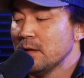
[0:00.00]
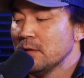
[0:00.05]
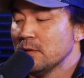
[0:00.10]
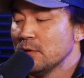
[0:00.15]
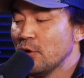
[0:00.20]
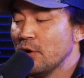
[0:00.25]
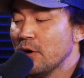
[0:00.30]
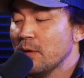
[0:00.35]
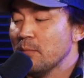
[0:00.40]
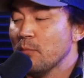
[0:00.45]

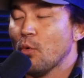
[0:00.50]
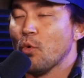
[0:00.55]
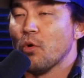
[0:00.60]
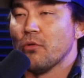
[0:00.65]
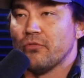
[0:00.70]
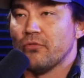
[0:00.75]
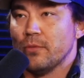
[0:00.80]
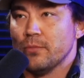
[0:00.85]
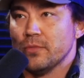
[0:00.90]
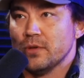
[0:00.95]
learn more
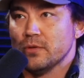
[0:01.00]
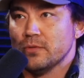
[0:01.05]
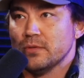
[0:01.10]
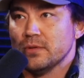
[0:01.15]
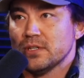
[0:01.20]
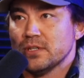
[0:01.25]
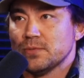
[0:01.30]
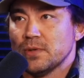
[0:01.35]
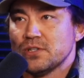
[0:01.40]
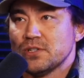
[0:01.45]
from you,
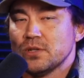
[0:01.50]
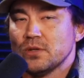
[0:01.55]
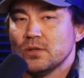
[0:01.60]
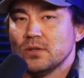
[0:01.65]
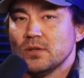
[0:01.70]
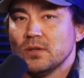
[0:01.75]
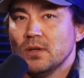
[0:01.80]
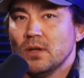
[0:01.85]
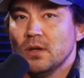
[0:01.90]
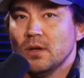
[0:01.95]
especially
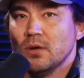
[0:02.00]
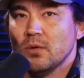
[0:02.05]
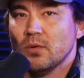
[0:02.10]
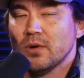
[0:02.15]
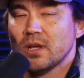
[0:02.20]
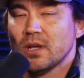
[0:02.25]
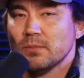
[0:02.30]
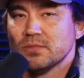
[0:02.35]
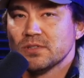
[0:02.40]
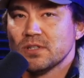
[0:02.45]
when
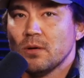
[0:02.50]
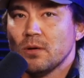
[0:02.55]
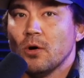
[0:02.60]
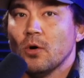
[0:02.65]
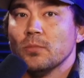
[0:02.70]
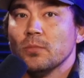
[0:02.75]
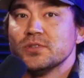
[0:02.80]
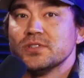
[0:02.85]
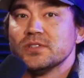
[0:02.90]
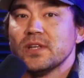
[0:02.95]
it comes to
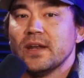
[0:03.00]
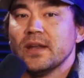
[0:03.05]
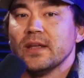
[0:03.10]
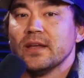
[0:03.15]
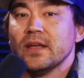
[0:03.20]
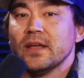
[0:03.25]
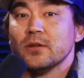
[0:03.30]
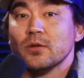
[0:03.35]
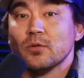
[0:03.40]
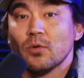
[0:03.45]

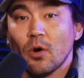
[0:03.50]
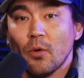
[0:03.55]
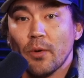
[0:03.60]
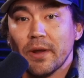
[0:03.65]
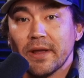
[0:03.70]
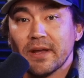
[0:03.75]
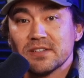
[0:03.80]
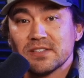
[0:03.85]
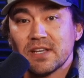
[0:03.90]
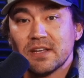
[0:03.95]
homesteading and growing,
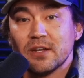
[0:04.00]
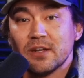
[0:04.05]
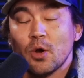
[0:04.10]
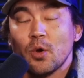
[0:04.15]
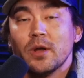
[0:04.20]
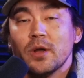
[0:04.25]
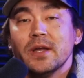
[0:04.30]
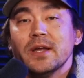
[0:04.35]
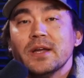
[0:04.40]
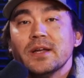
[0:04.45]
because I know
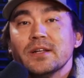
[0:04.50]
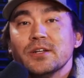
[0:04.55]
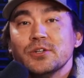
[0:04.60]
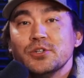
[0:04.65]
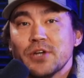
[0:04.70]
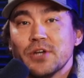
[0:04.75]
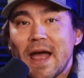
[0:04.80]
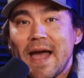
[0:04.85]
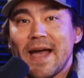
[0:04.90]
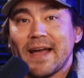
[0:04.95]

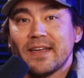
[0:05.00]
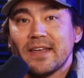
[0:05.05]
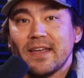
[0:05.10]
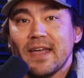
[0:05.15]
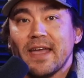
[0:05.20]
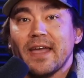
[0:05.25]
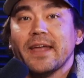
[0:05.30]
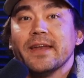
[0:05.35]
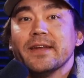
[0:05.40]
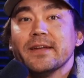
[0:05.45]
jack
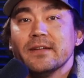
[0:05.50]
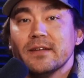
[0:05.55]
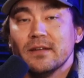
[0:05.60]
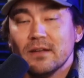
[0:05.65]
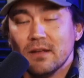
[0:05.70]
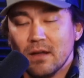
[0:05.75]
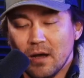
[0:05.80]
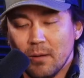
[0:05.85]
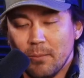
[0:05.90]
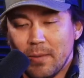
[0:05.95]
in
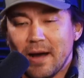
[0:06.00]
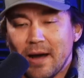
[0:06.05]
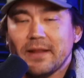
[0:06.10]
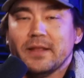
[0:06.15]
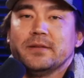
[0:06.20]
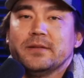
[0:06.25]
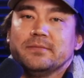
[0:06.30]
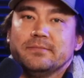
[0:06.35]
about it.